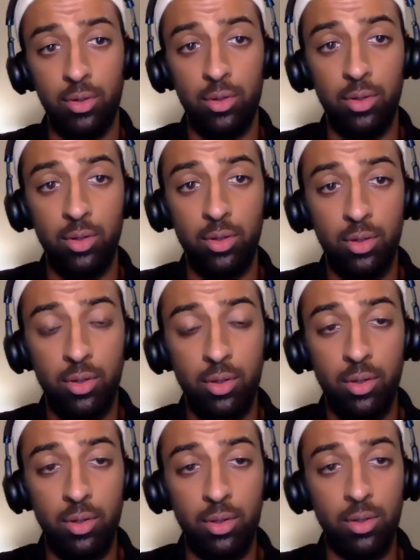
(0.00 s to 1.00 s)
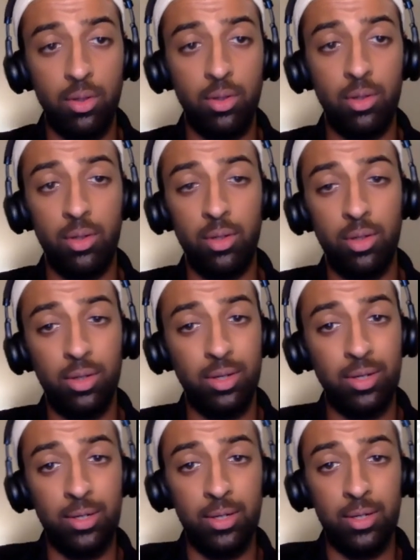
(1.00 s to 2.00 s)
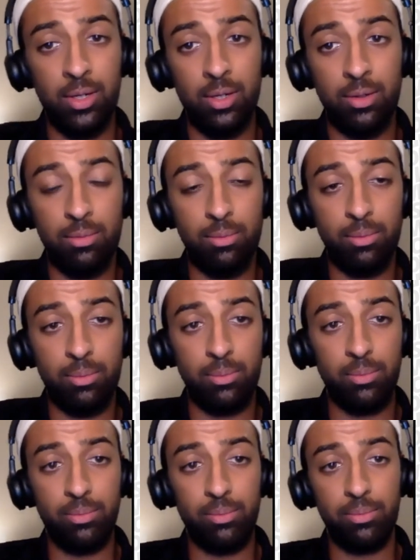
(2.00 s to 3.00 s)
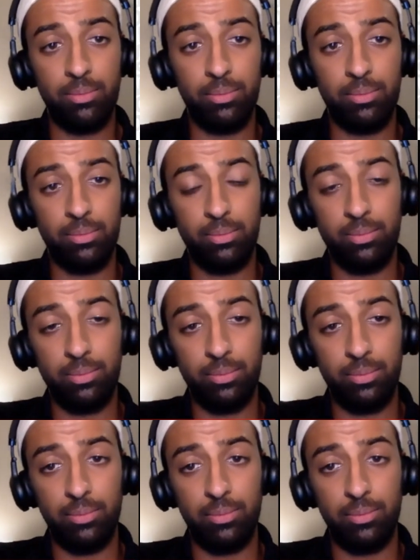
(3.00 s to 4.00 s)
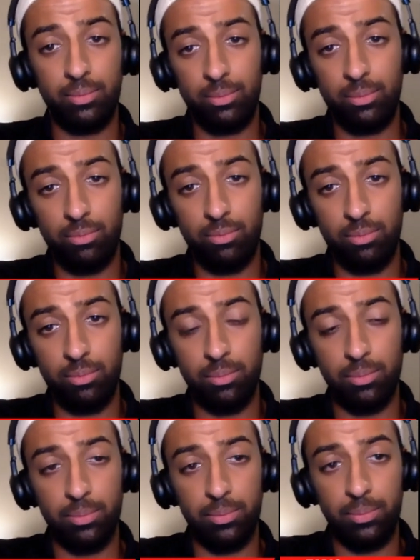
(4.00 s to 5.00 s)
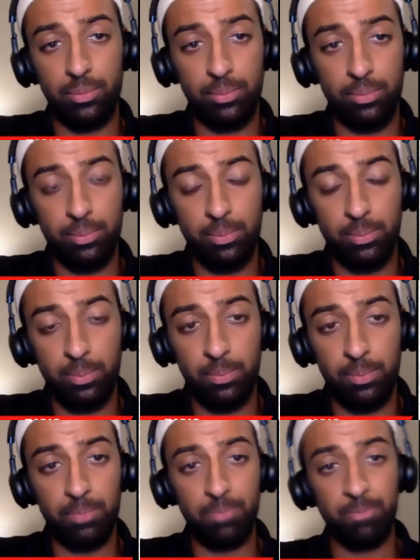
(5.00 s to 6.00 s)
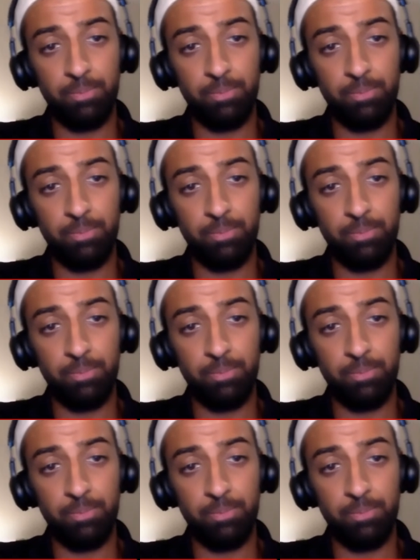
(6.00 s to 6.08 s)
(silent)